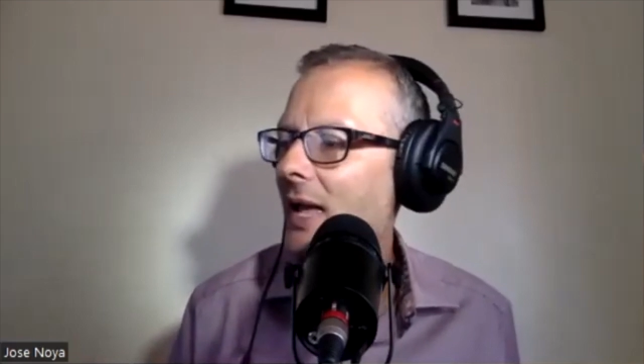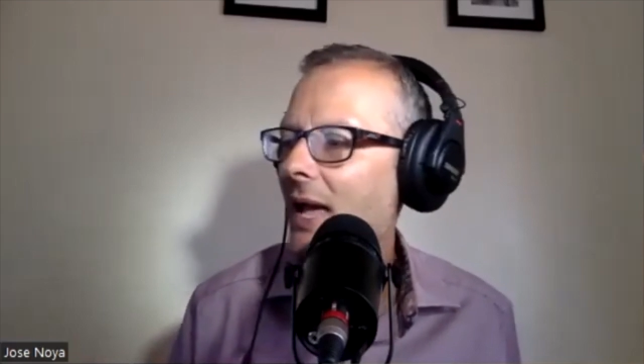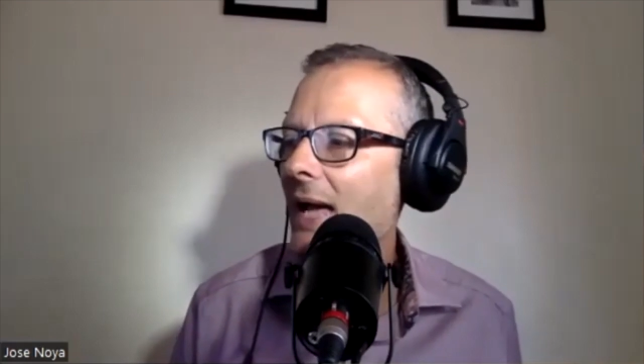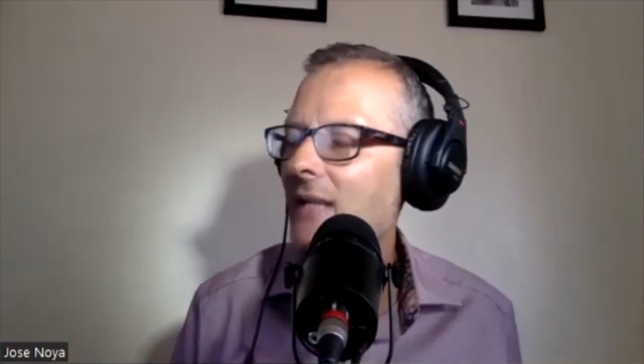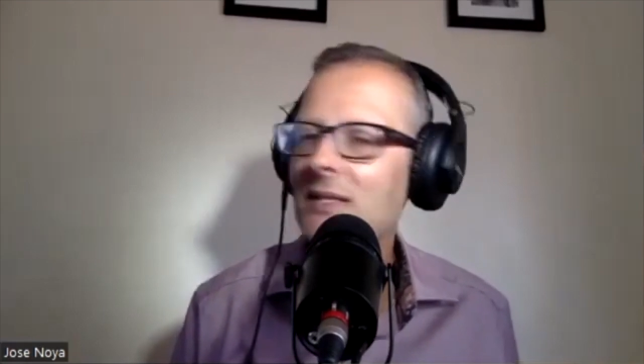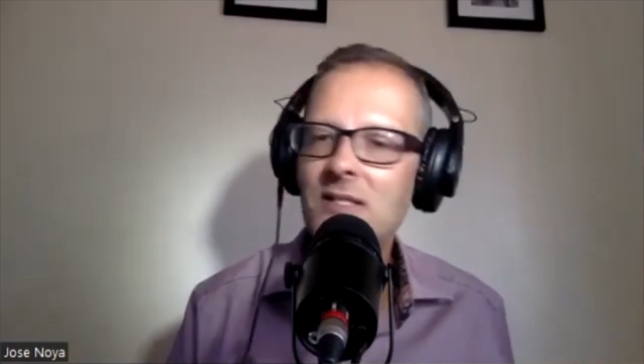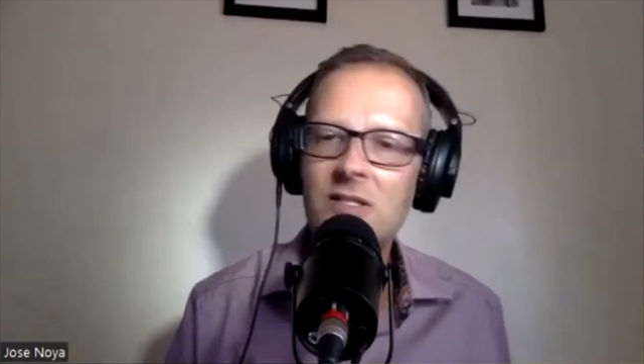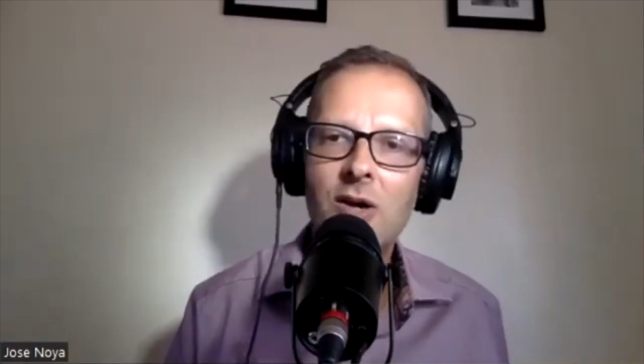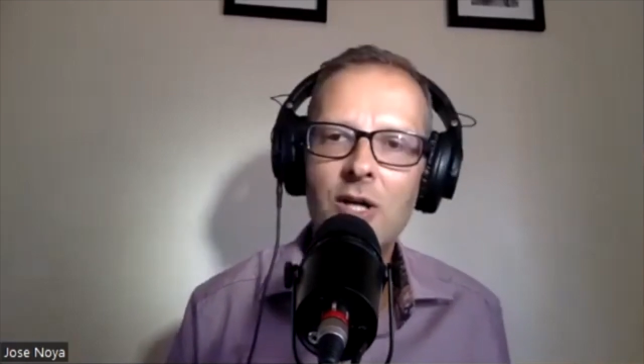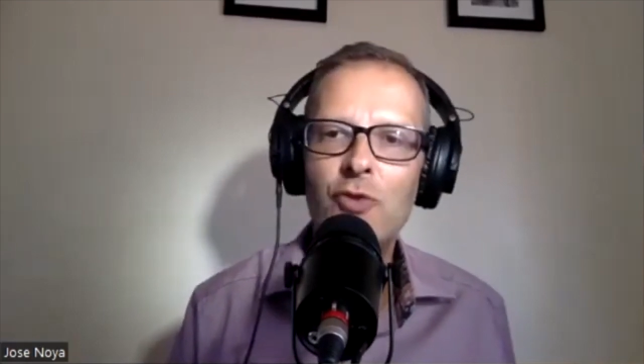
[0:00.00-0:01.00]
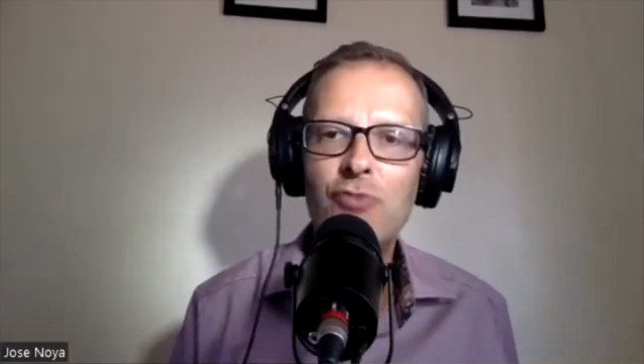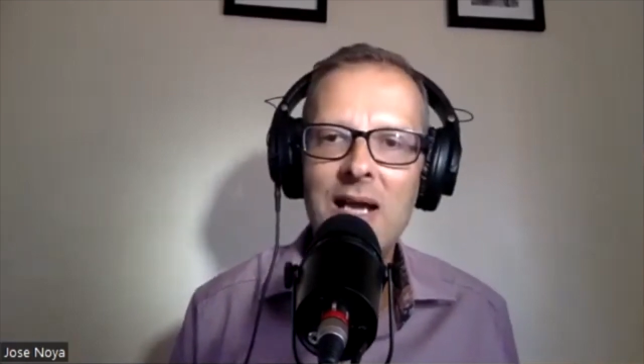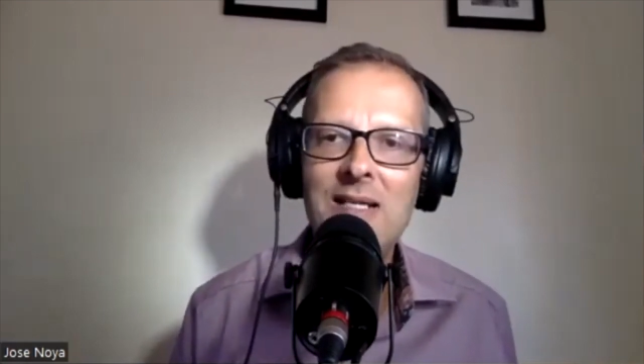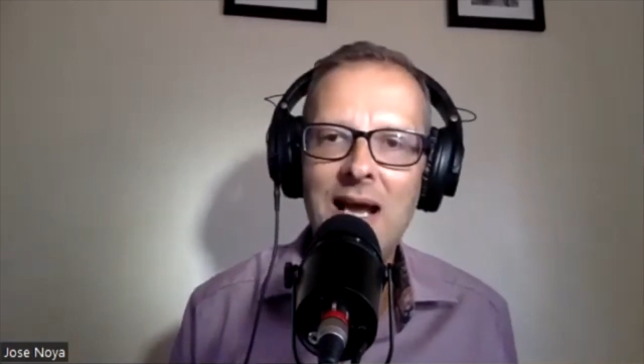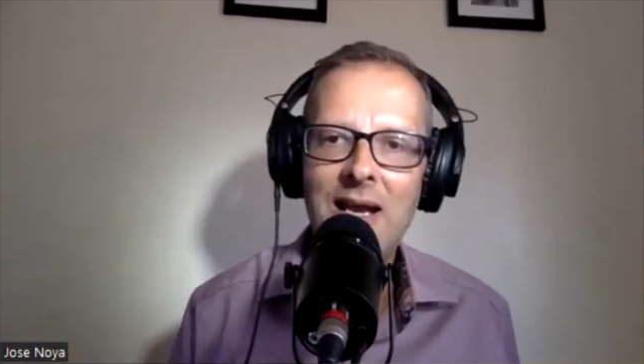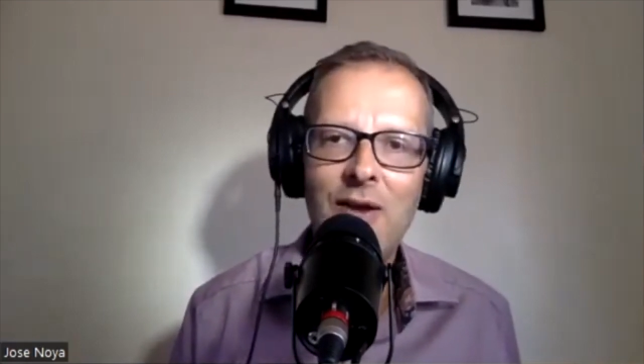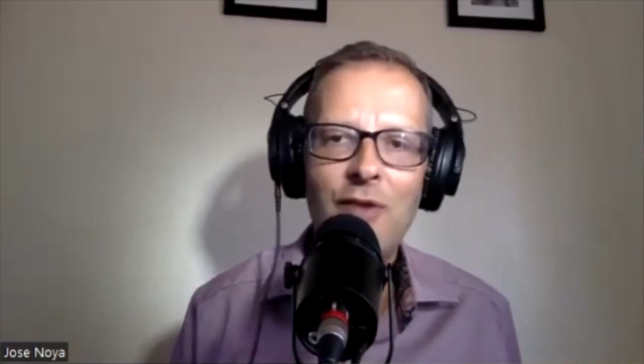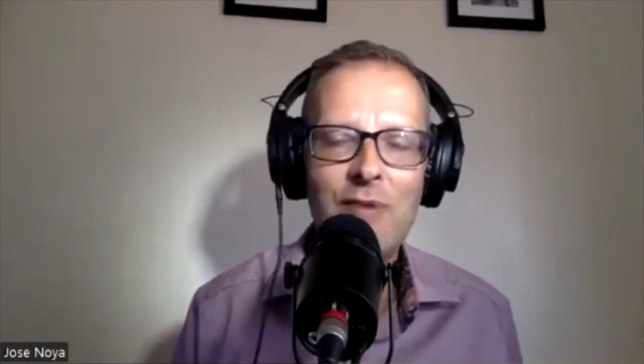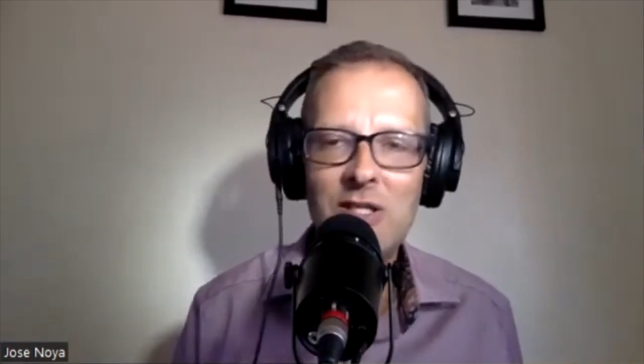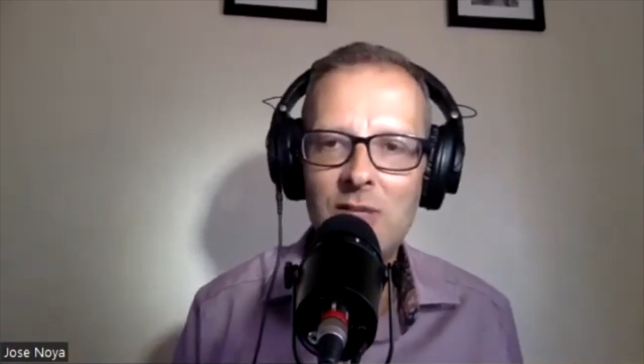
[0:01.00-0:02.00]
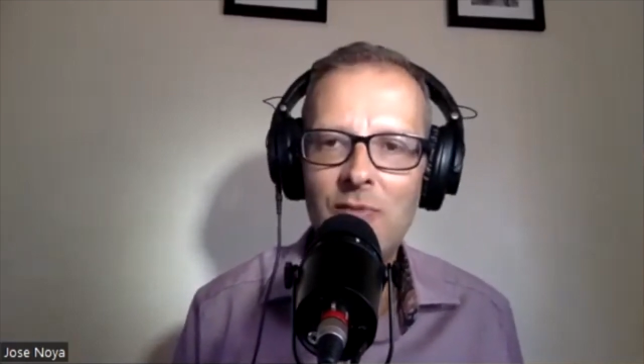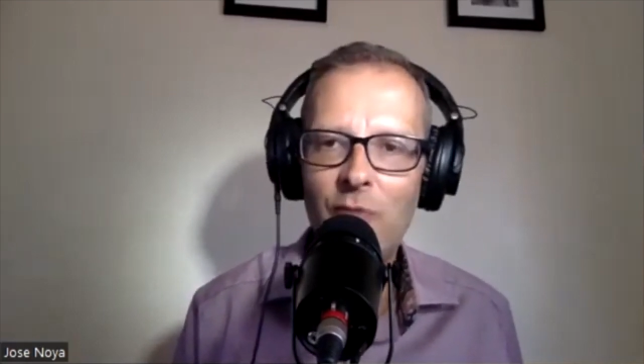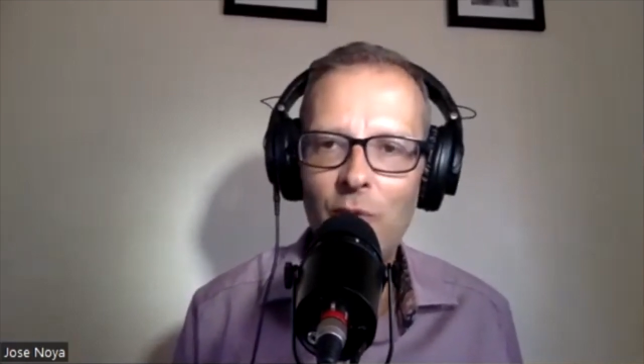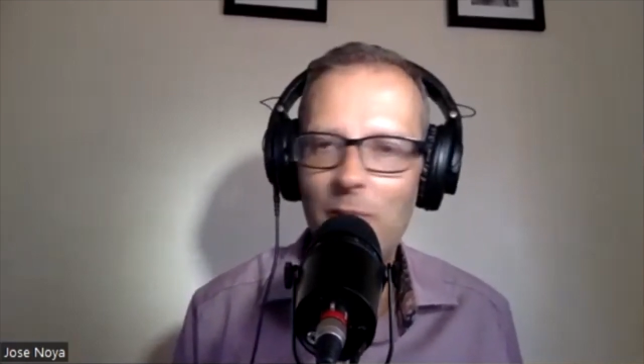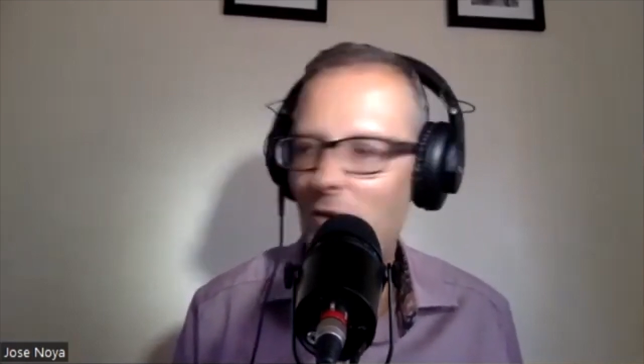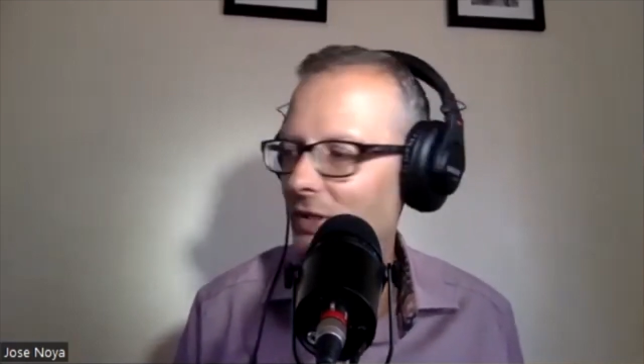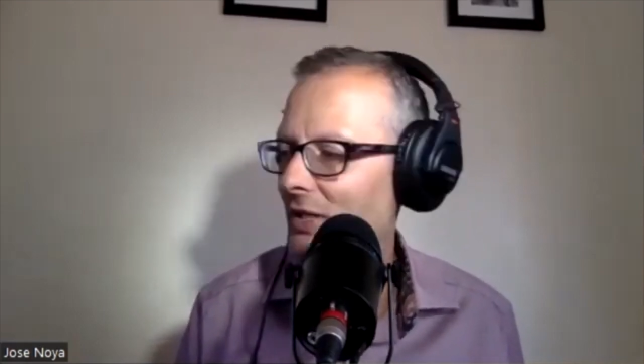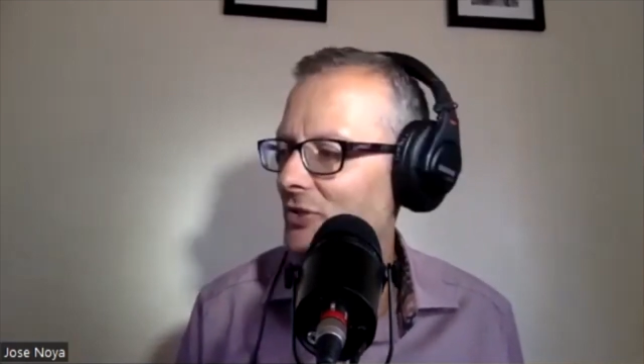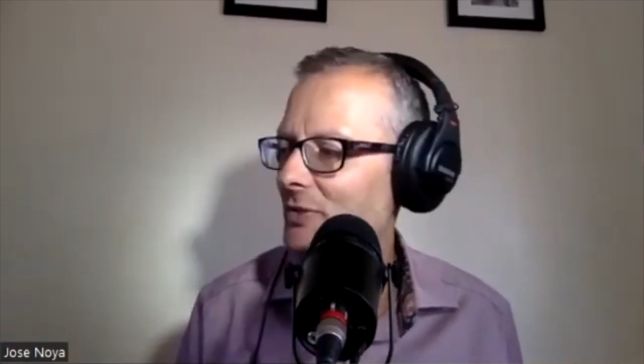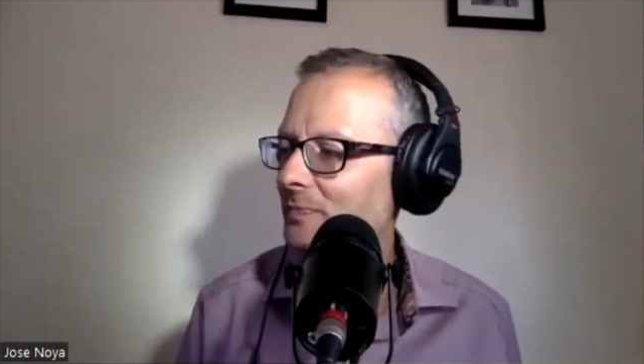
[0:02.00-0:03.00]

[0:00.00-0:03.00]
And there's this guy called Ray Dalio, and I've mentioned him before in the podcast